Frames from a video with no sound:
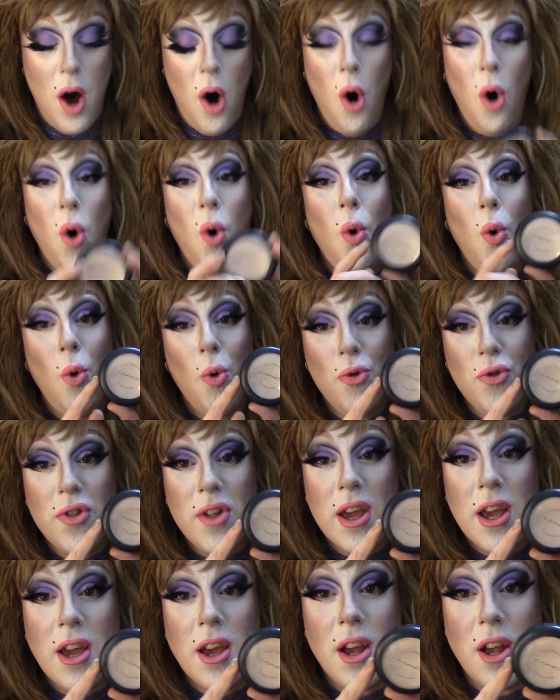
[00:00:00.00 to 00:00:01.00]

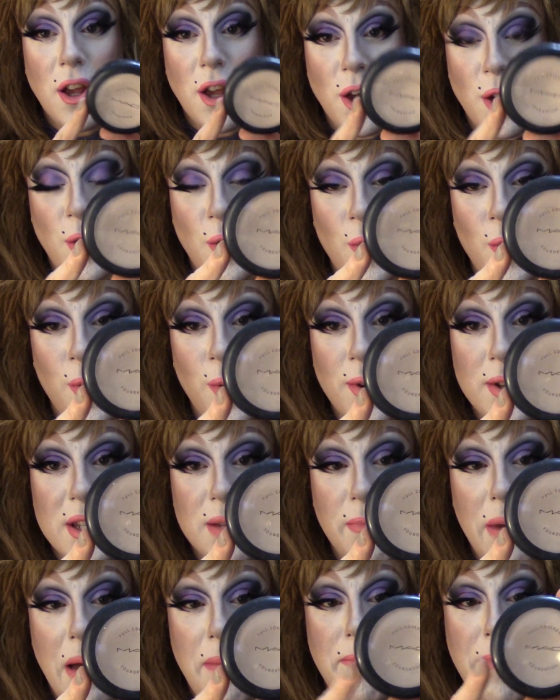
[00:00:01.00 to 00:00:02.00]
only use
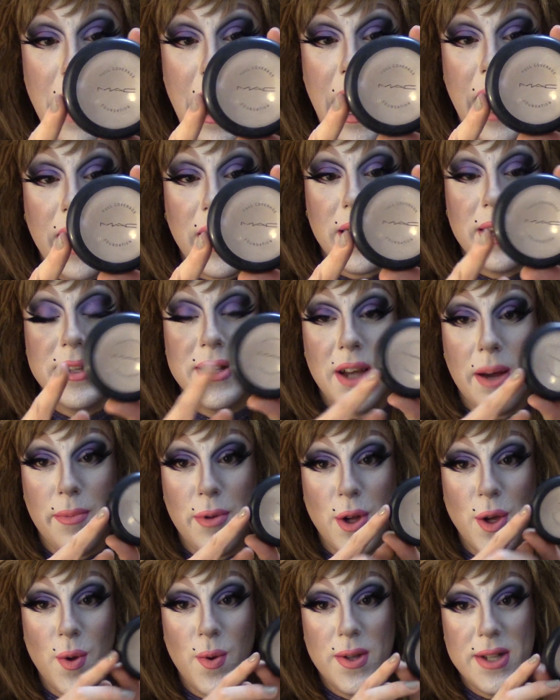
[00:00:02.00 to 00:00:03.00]
my MAC
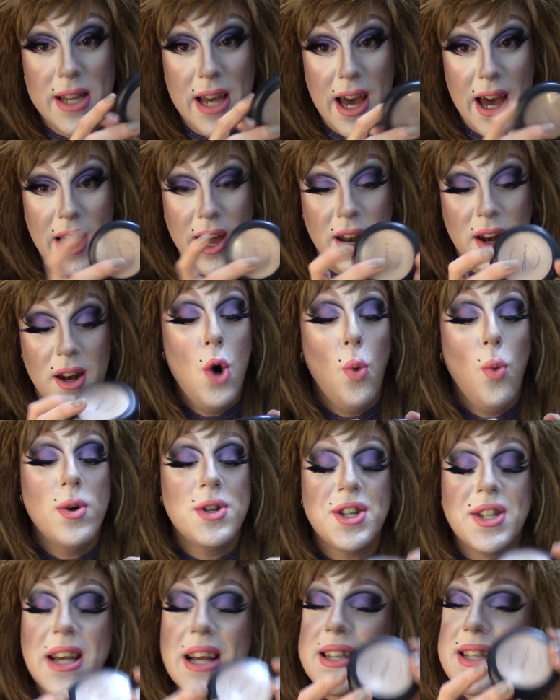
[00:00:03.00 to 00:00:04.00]
W10, which
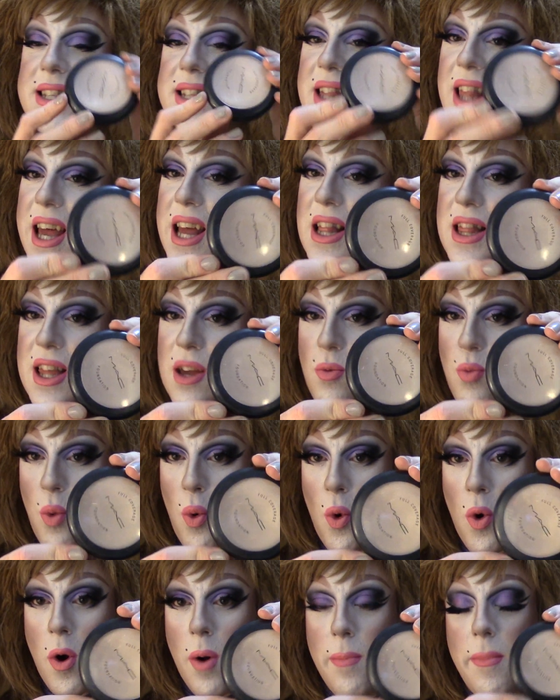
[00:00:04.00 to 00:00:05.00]
is a slightly
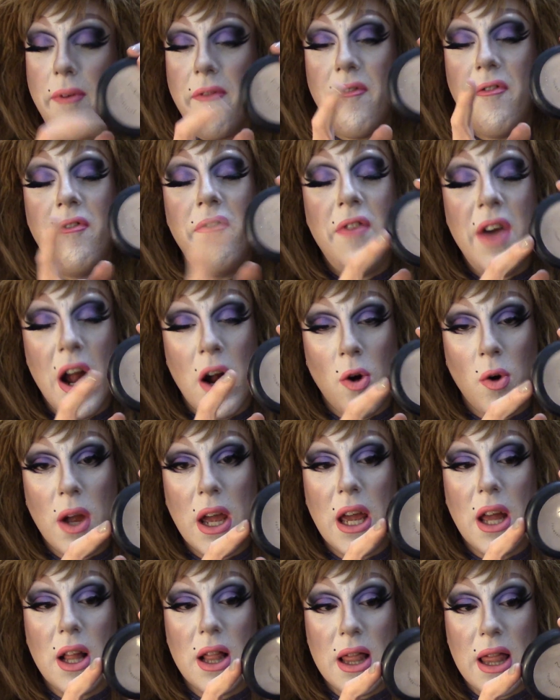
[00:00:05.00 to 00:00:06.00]
warm,
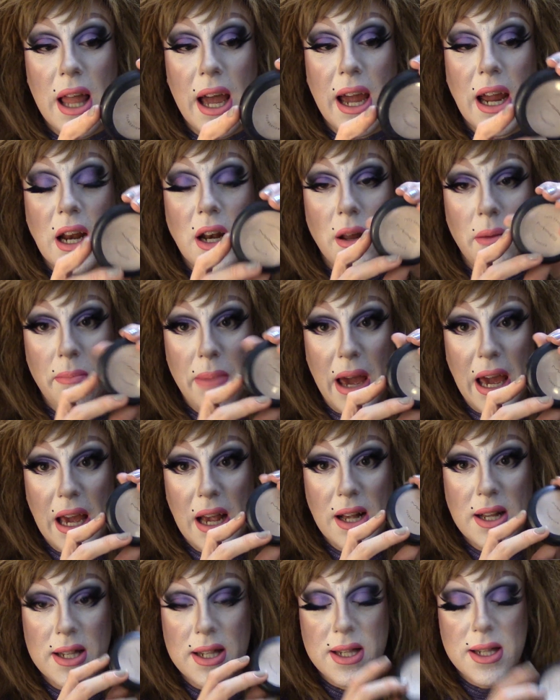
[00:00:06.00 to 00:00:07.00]
very light
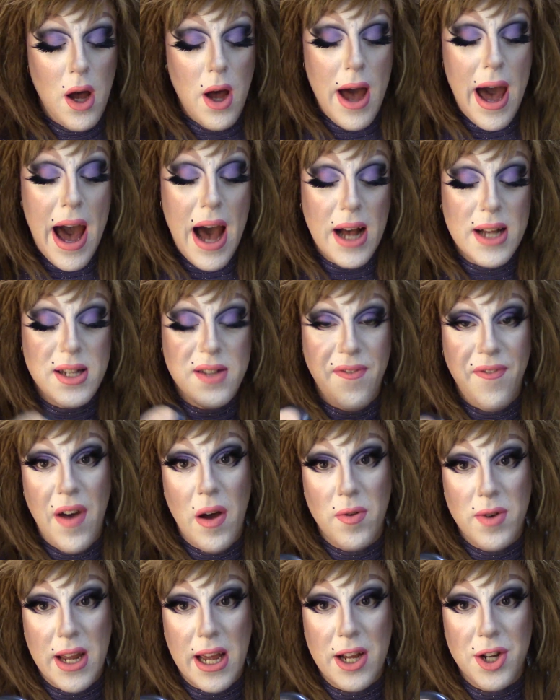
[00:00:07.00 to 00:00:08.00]
base, as
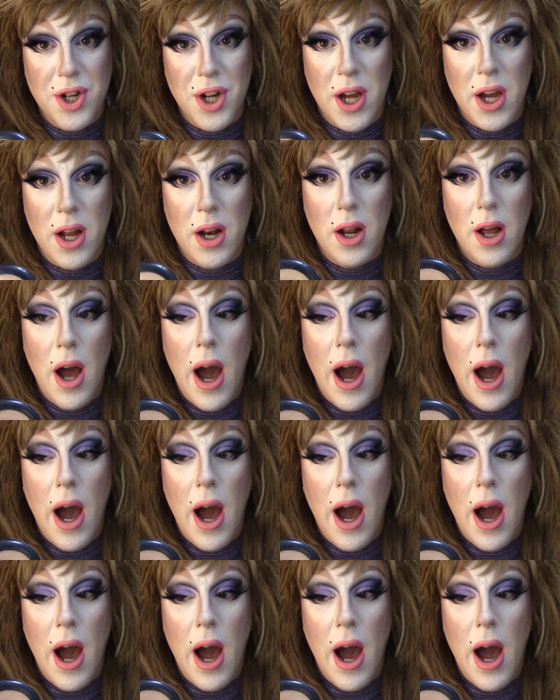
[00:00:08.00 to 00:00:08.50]
foundation.